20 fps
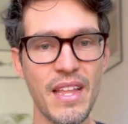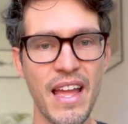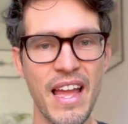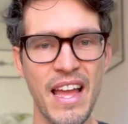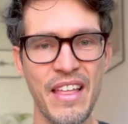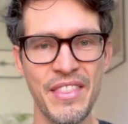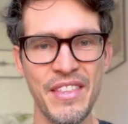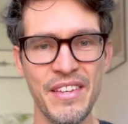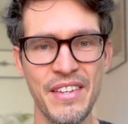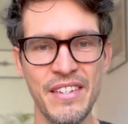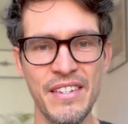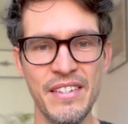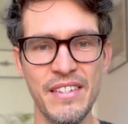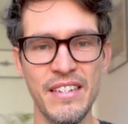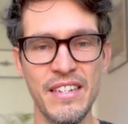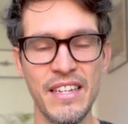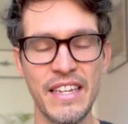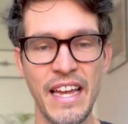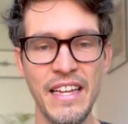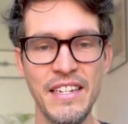And the
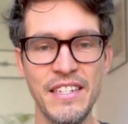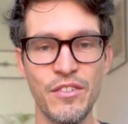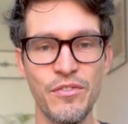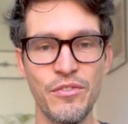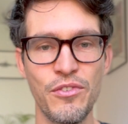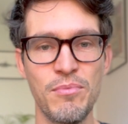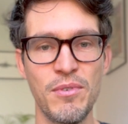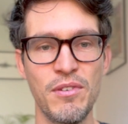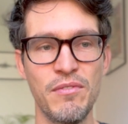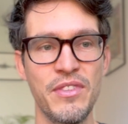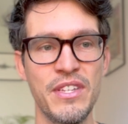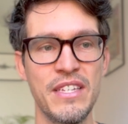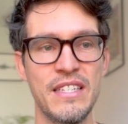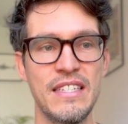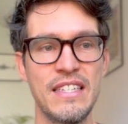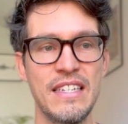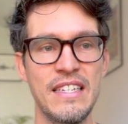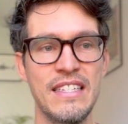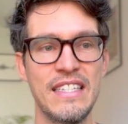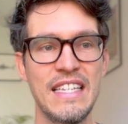negated form of
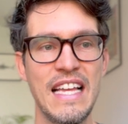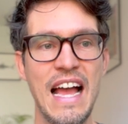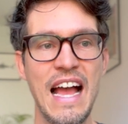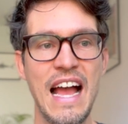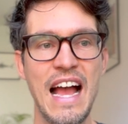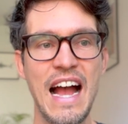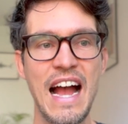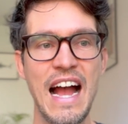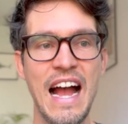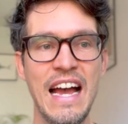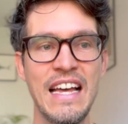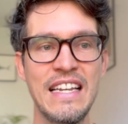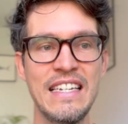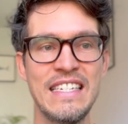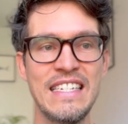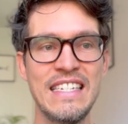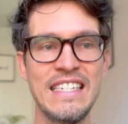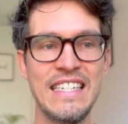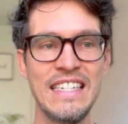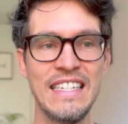this is
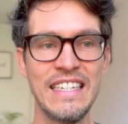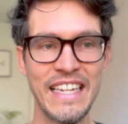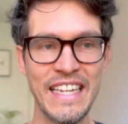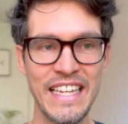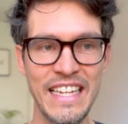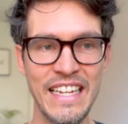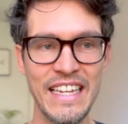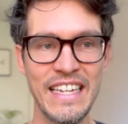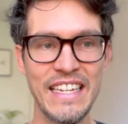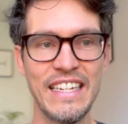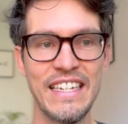angitlanga.